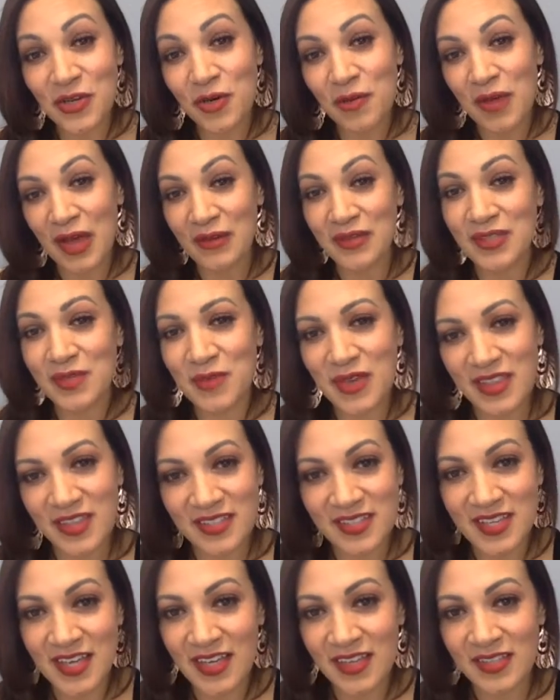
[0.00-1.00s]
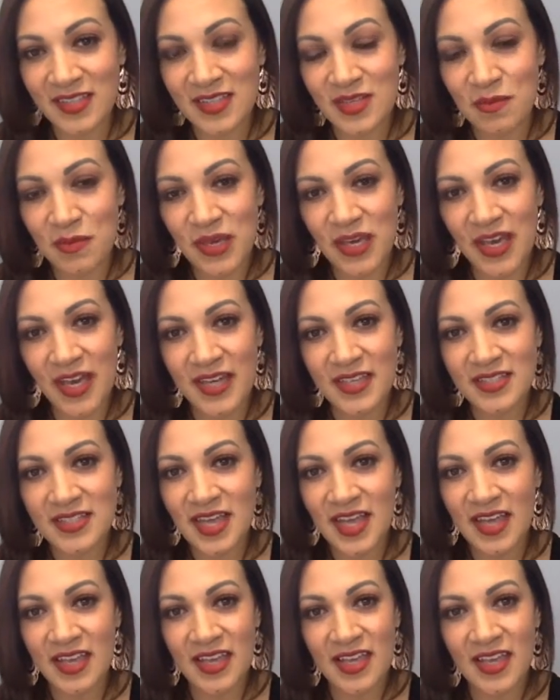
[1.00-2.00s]
you're bound to be the 6th, because
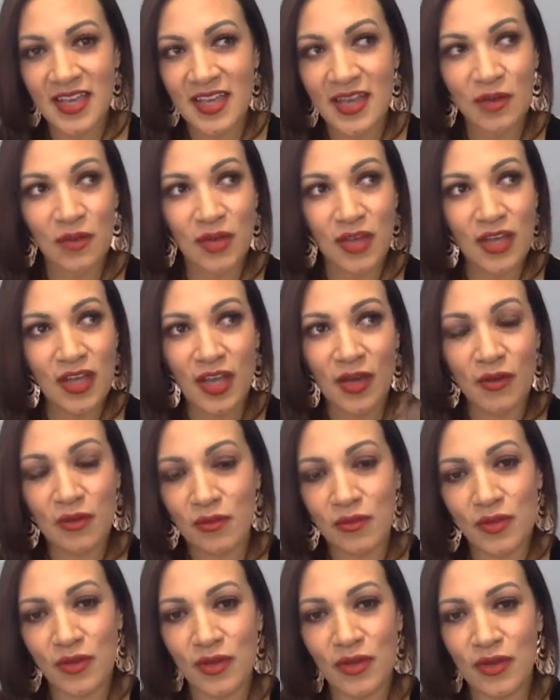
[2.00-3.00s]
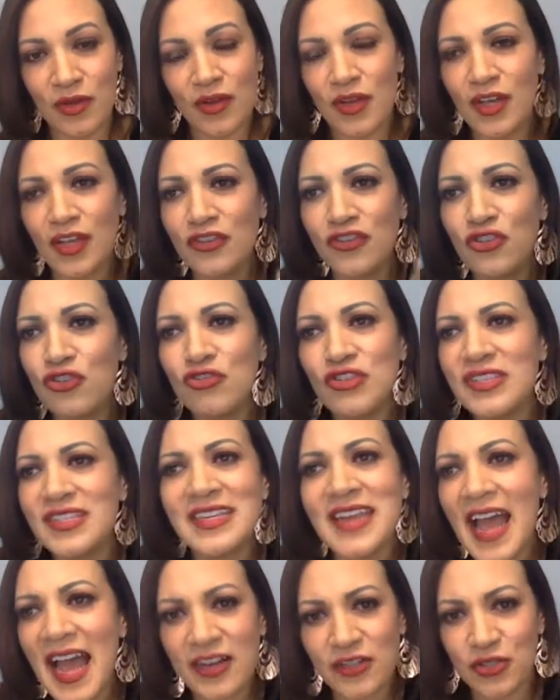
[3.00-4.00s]
you just
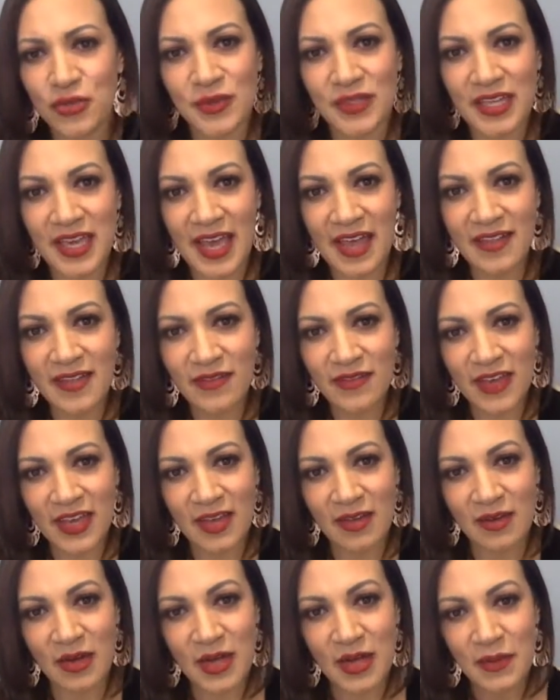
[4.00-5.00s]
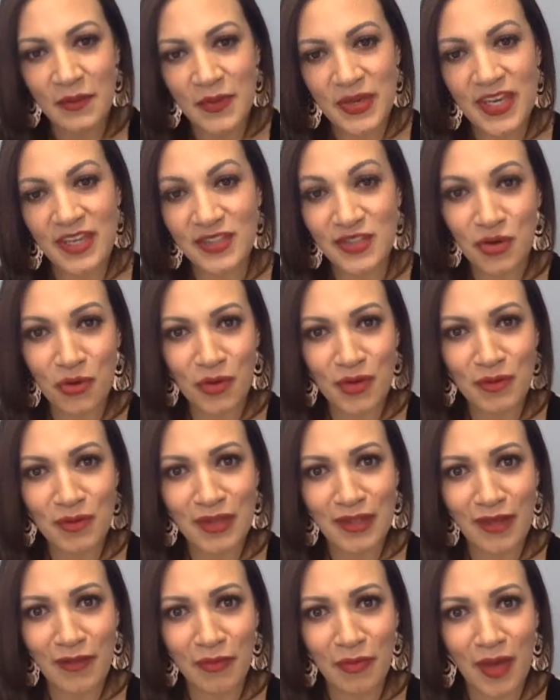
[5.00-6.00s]
naturally elevate because you don't want to
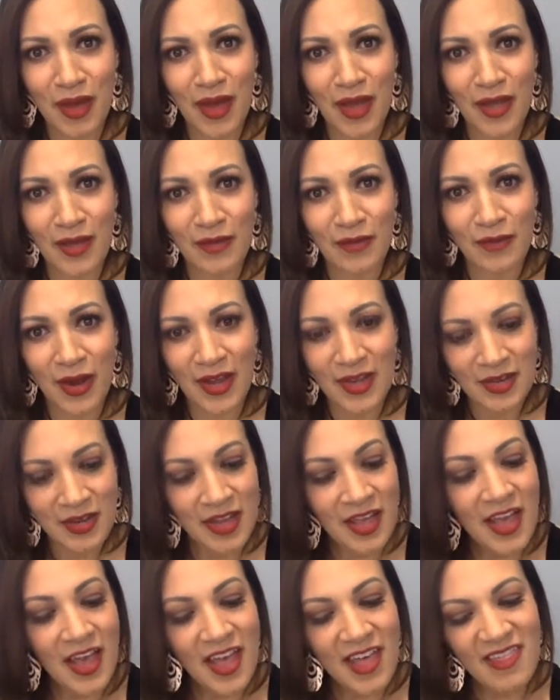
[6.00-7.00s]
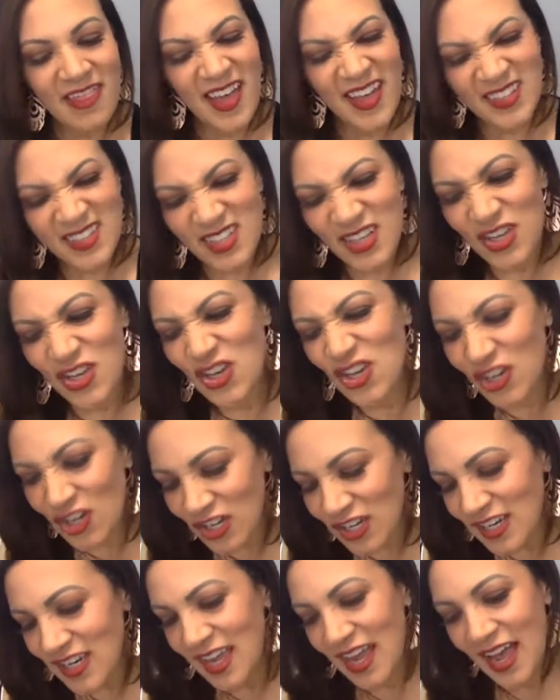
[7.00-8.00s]
be left behind, right? And that's a
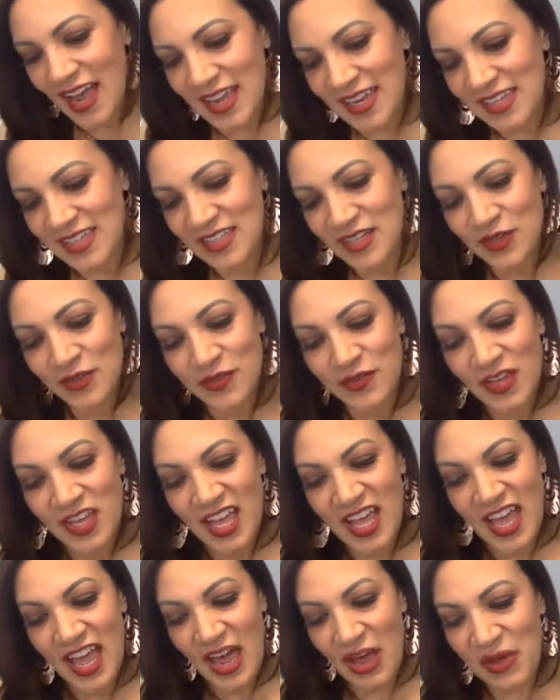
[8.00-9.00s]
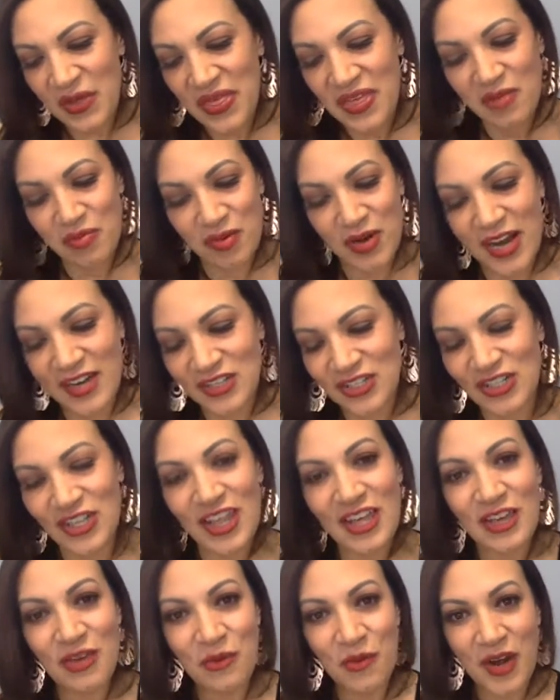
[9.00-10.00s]
good kind of healthy pressure
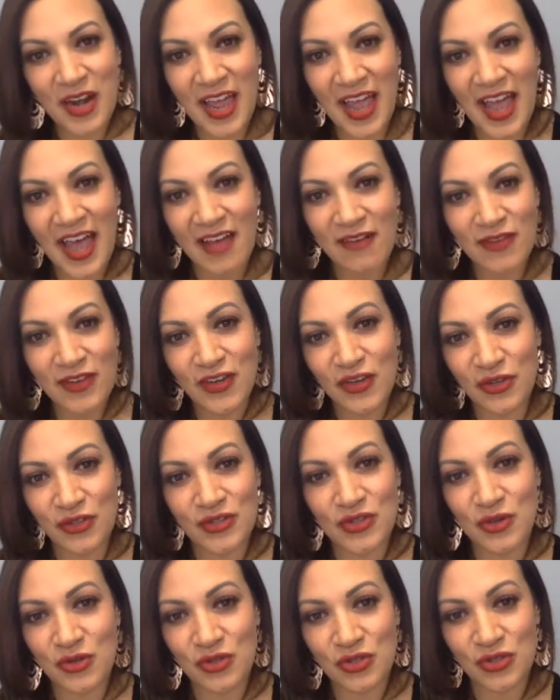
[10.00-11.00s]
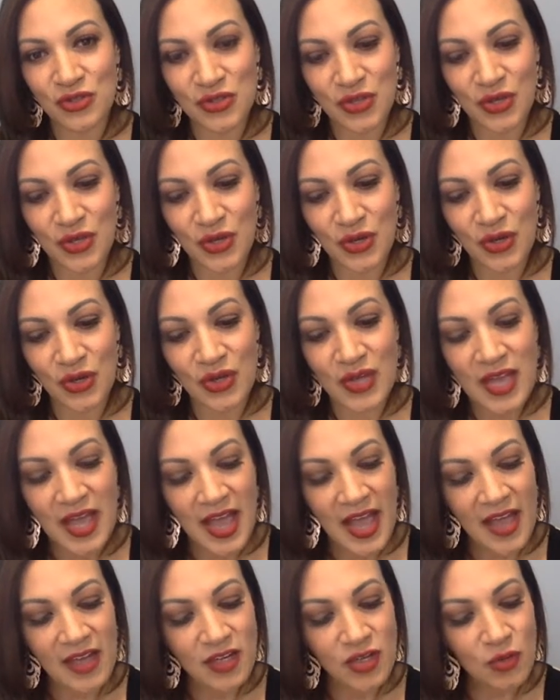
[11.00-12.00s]
that you want to have in your social circle.
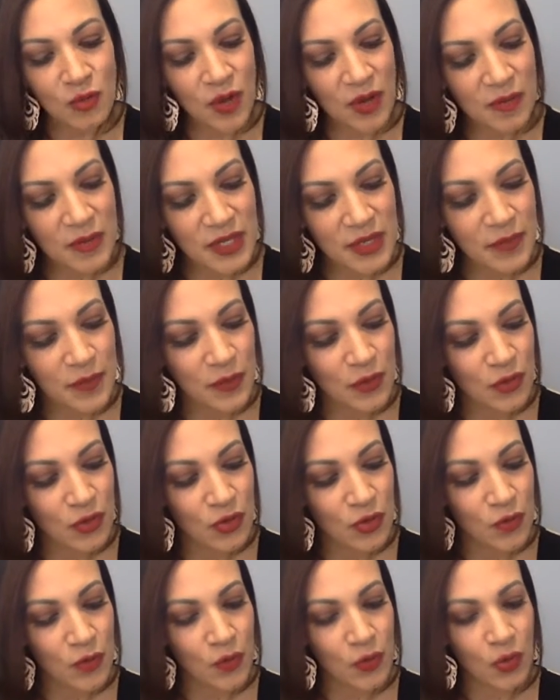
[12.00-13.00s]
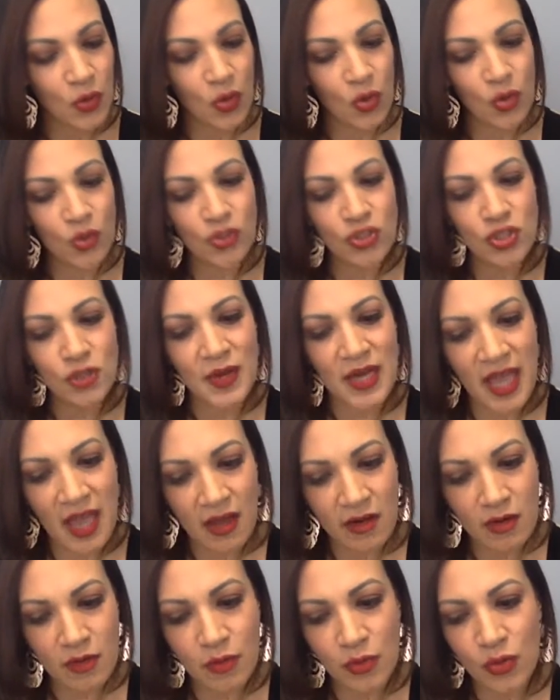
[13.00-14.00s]
And you want people who will hold you
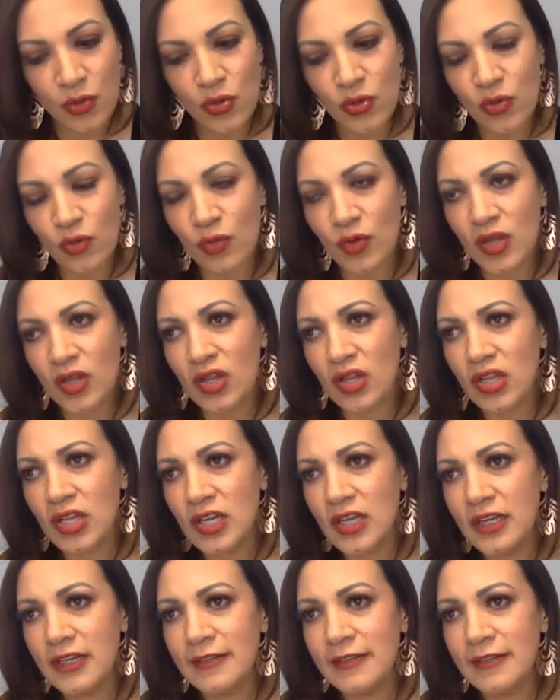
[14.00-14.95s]
accountable, who will